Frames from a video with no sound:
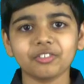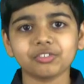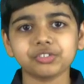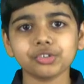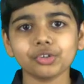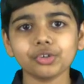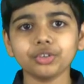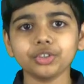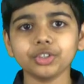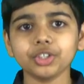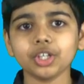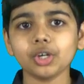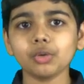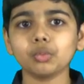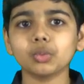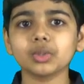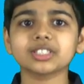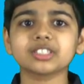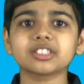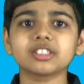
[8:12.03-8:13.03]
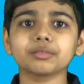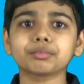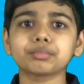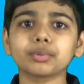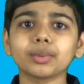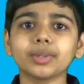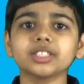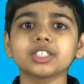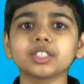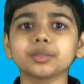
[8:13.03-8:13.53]
Florida was the
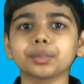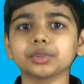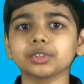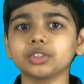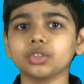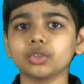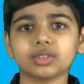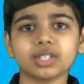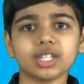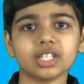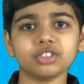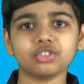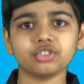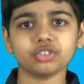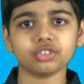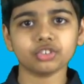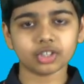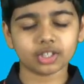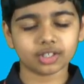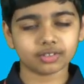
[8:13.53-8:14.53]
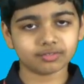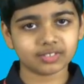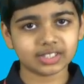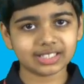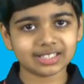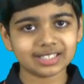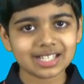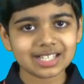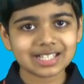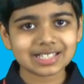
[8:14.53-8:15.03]
principal location of
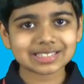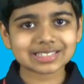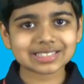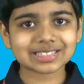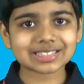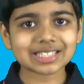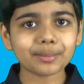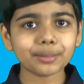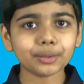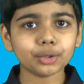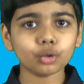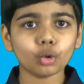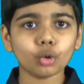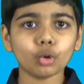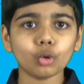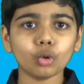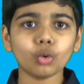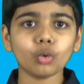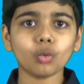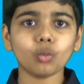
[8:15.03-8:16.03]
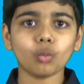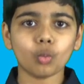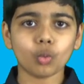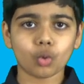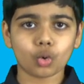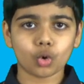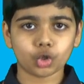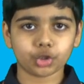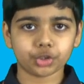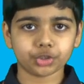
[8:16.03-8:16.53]
the Seminole
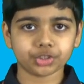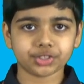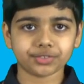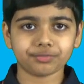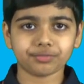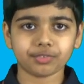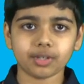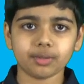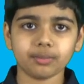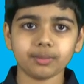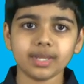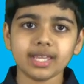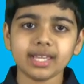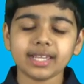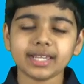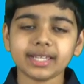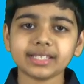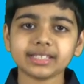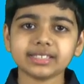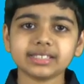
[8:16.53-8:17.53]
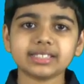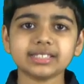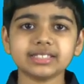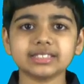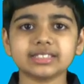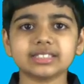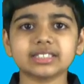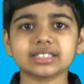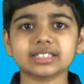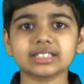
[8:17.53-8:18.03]
Wars from
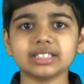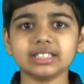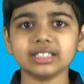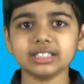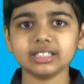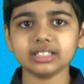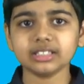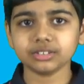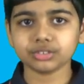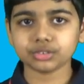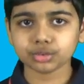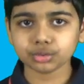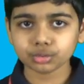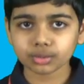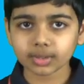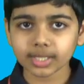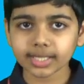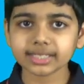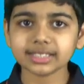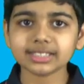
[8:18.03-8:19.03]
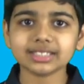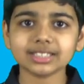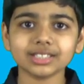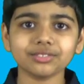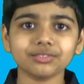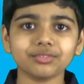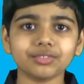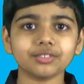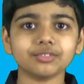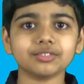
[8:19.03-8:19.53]
1816 to
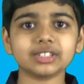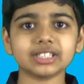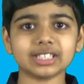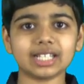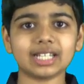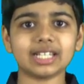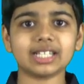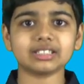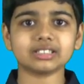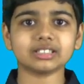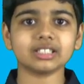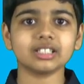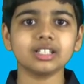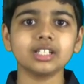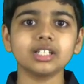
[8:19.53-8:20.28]
1858,